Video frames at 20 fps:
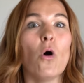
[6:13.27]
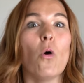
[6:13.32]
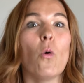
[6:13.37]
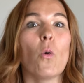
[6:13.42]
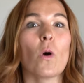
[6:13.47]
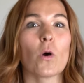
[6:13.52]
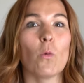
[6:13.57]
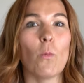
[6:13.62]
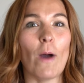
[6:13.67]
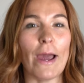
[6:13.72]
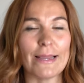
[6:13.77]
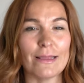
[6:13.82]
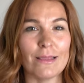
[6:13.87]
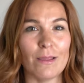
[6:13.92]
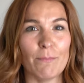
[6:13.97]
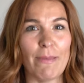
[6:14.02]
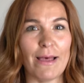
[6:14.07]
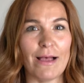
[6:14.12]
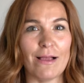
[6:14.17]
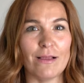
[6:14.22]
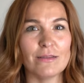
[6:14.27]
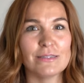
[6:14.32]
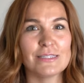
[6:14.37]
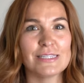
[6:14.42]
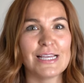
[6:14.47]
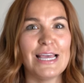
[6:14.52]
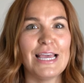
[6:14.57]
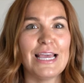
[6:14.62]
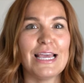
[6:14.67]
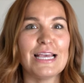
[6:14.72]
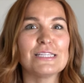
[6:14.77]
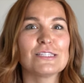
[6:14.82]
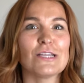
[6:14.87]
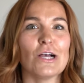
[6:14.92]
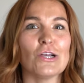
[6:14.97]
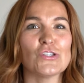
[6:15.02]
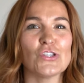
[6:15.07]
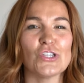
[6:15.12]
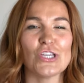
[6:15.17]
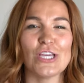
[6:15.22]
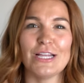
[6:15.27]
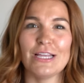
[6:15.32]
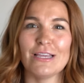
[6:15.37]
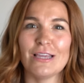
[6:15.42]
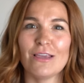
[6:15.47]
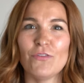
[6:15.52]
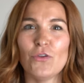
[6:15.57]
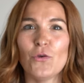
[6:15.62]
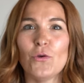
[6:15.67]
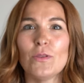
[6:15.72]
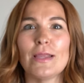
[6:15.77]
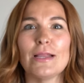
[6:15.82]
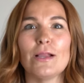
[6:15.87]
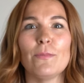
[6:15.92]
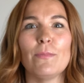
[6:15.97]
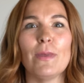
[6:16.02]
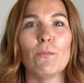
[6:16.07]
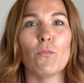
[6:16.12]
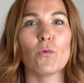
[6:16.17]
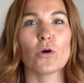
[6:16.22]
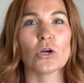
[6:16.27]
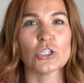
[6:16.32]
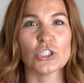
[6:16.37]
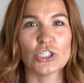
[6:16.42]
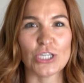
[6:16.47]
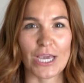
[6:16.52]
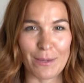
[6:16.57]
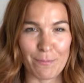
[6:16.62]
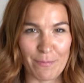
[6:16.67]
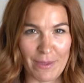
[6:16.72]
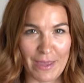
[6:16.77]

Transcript: or wide lapels is also gonna give you a little bit more shape